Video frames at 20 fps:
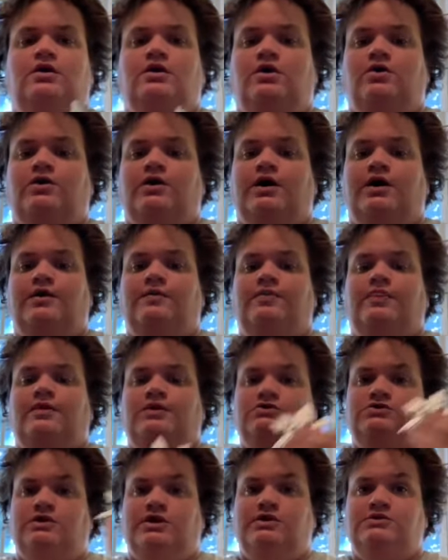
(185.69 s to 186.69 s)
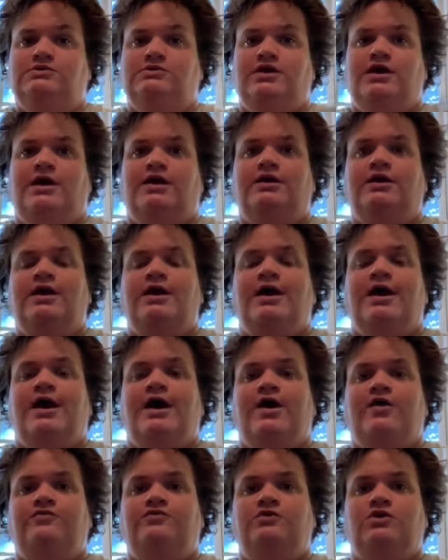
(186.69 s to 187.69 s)
Okay, so that's that.
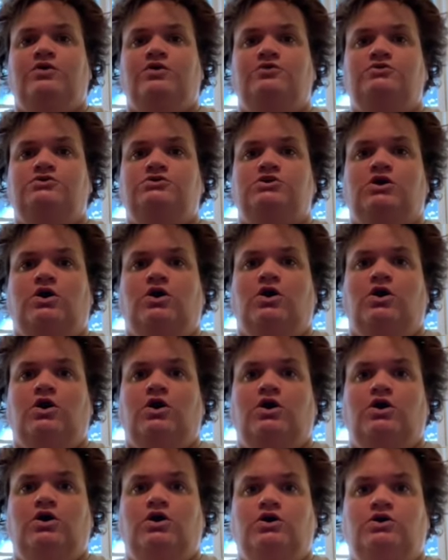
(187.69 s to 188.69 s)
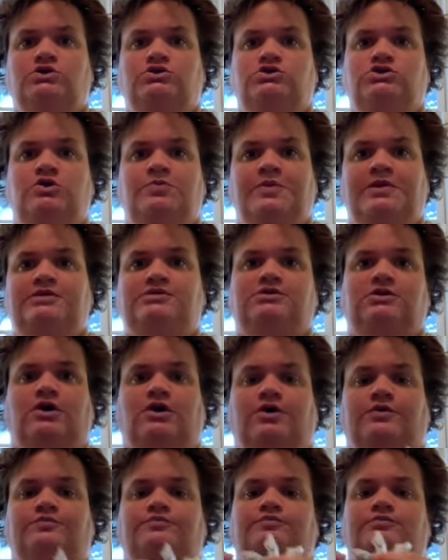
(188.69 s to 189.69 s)
Half notes are 2 beats
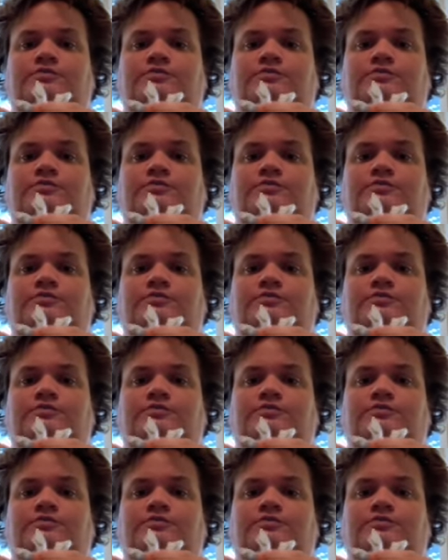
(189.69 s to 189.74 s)
long.